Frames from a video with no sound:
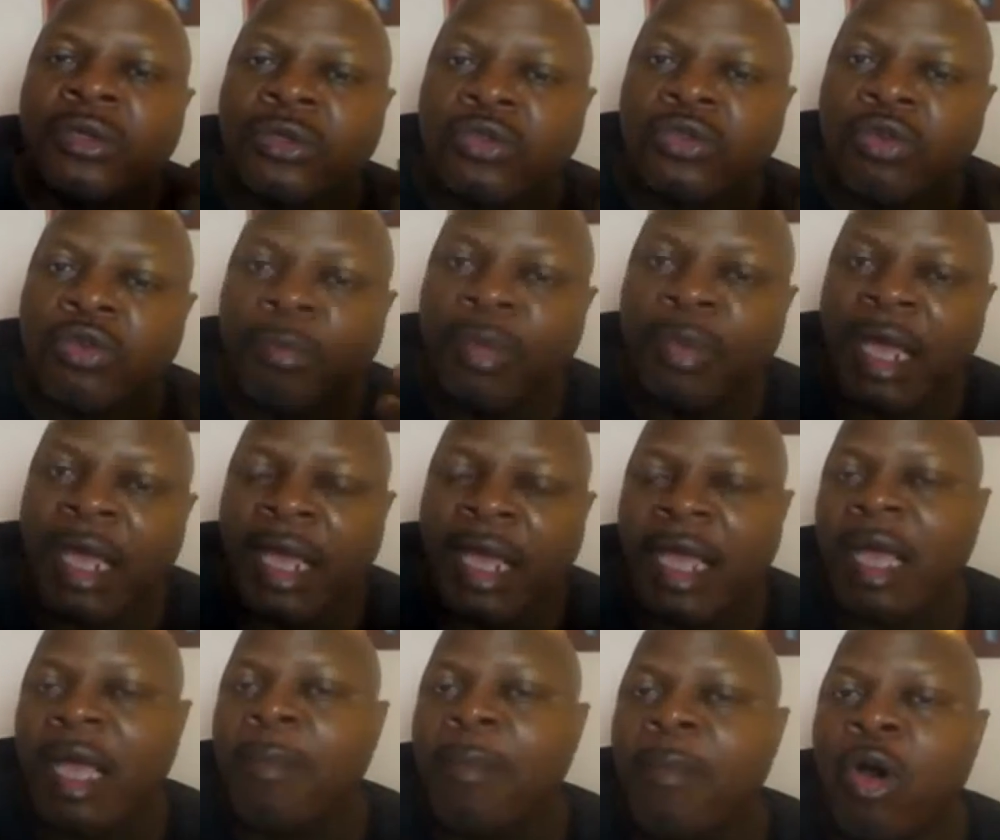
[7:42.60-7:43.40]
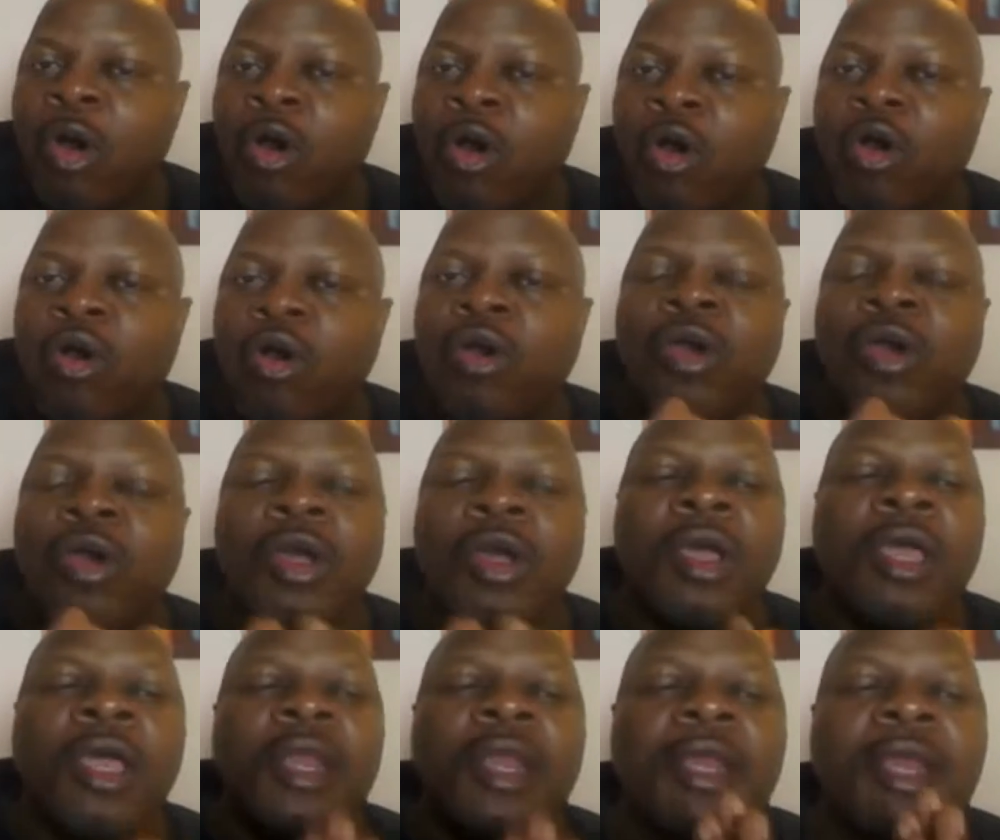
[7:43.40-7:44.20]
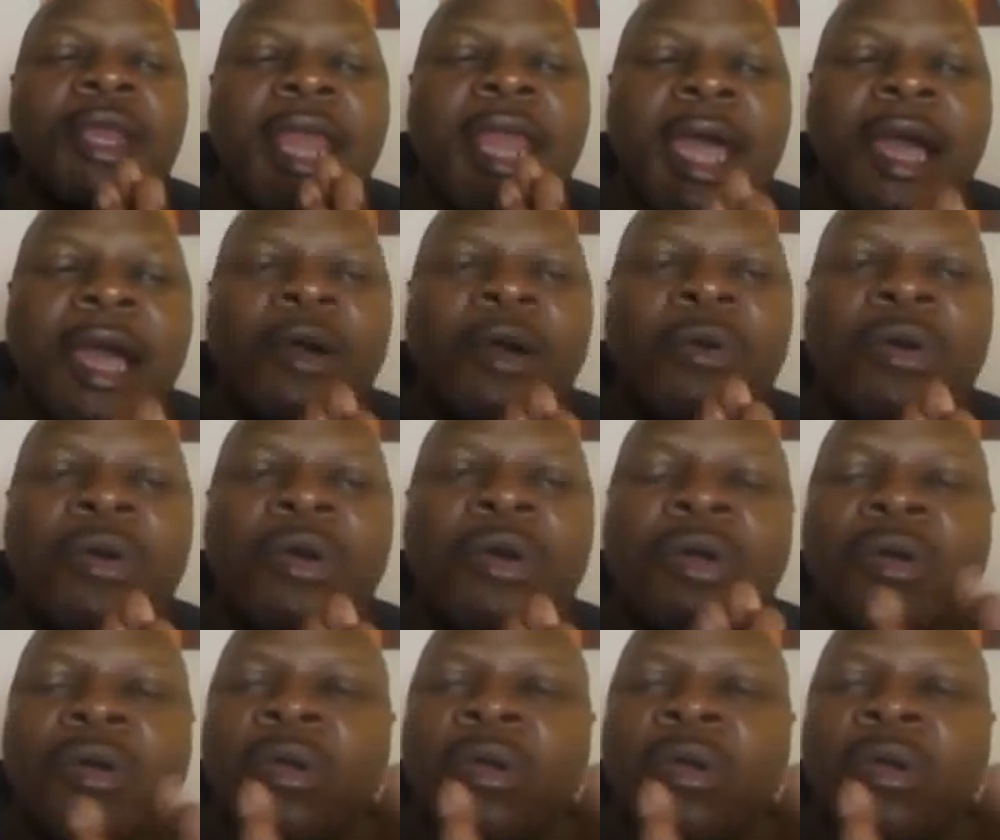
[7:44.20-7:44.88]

to Blackamoor. Now,